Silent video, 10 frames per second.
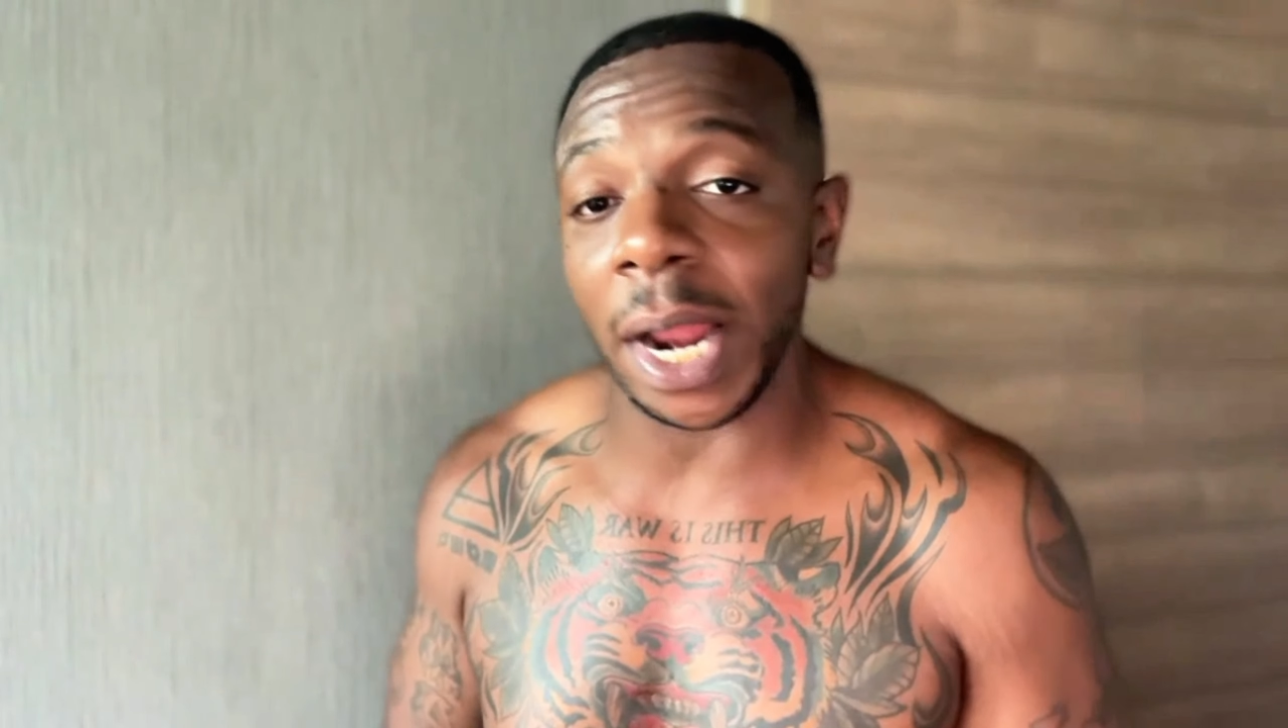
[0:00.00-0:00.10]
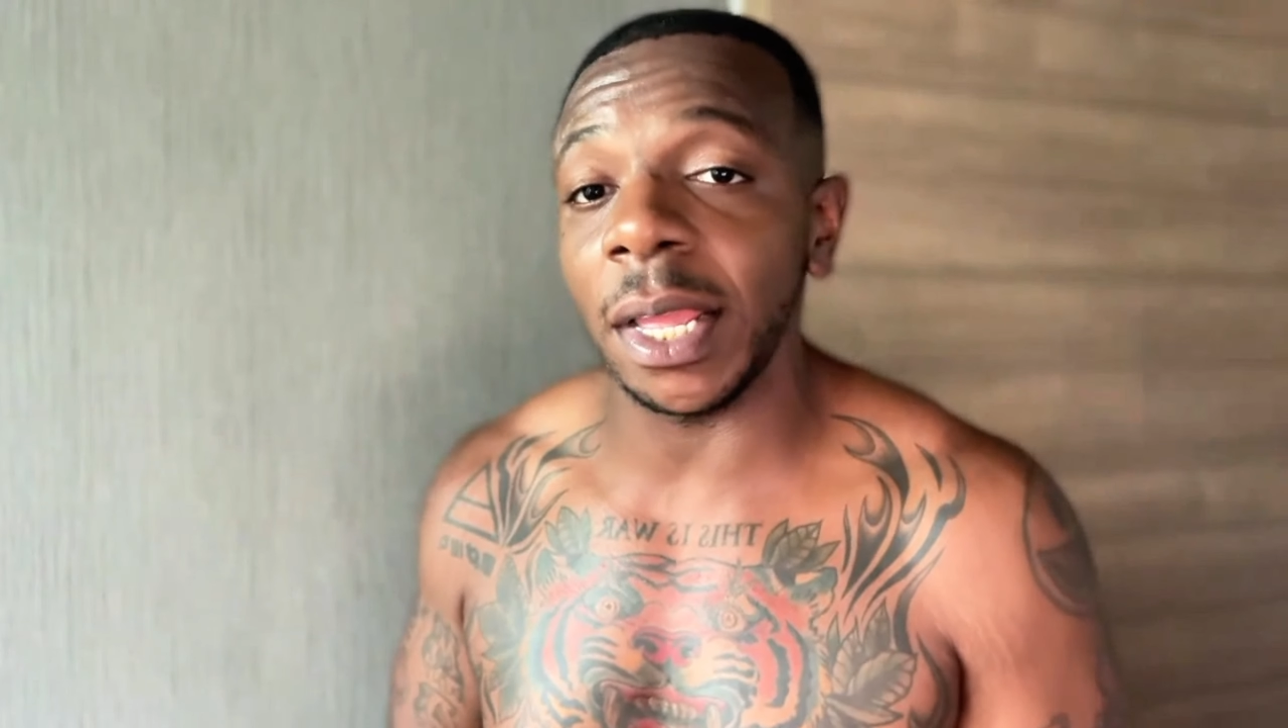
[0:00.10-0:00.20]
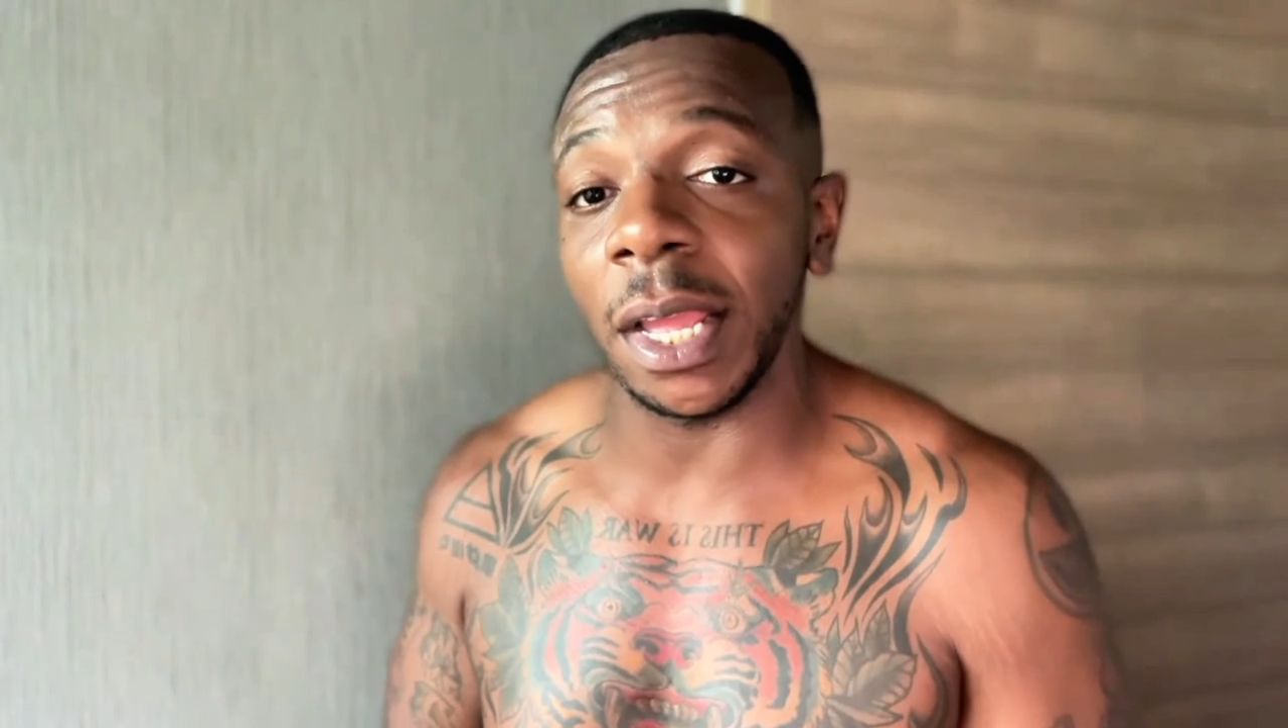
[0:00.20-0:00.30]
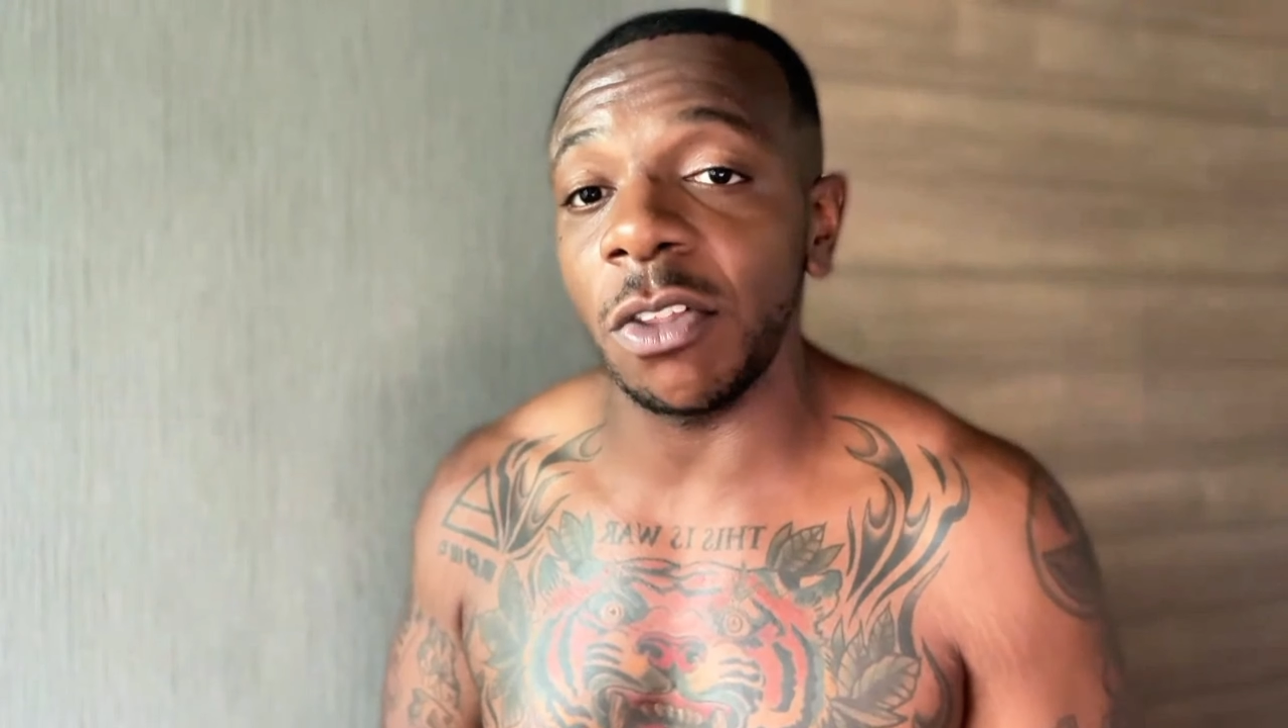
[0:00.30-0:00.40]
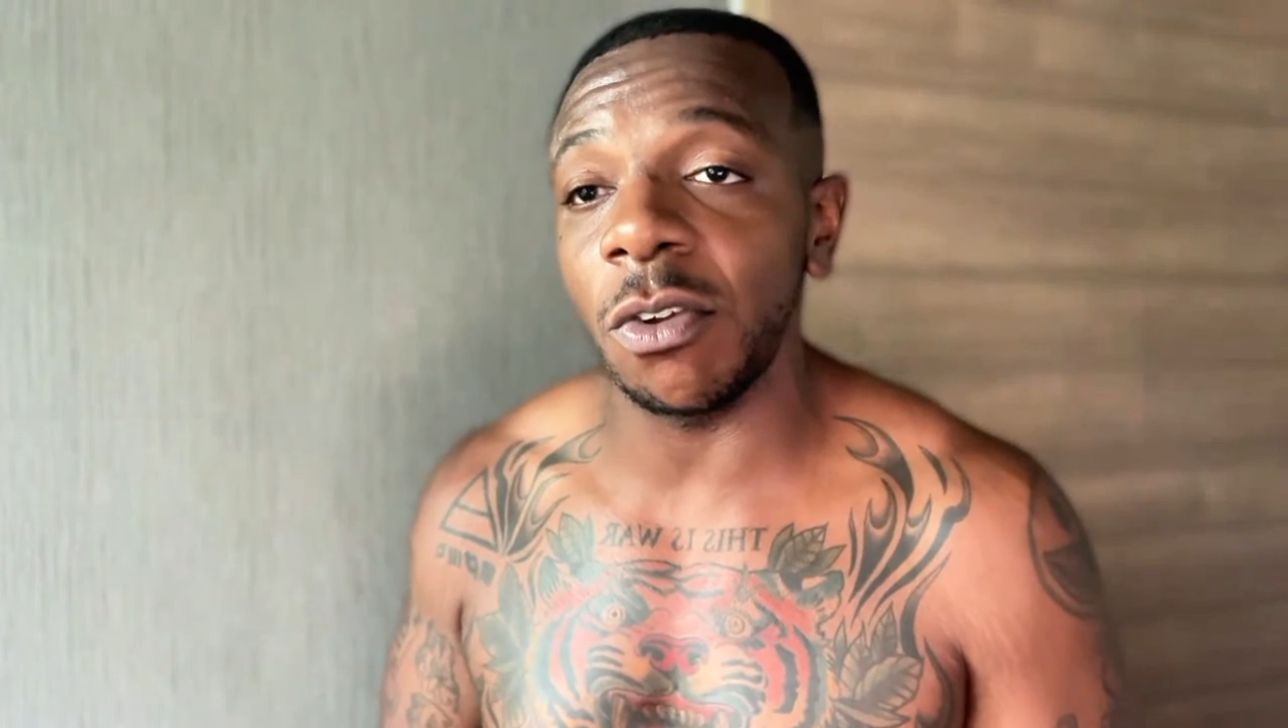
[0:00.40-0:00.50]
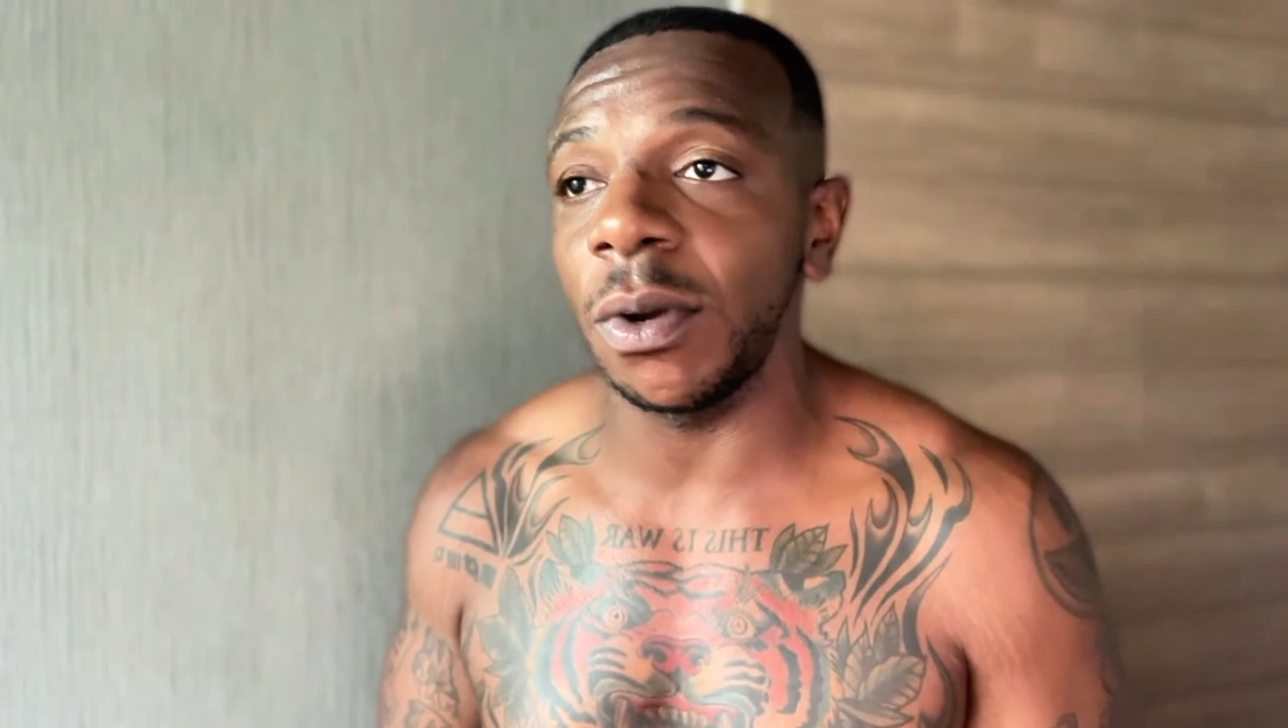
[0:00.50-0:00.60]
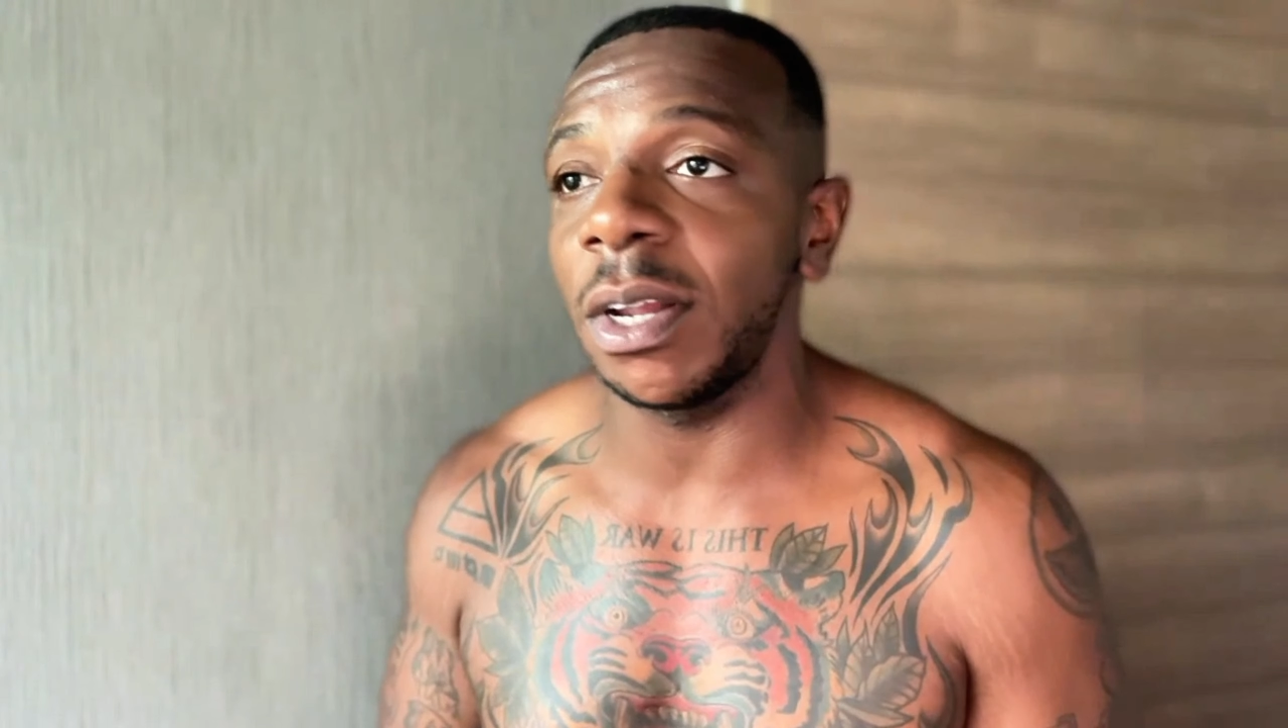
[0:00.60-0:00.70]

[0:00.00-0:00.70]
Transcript: to get to.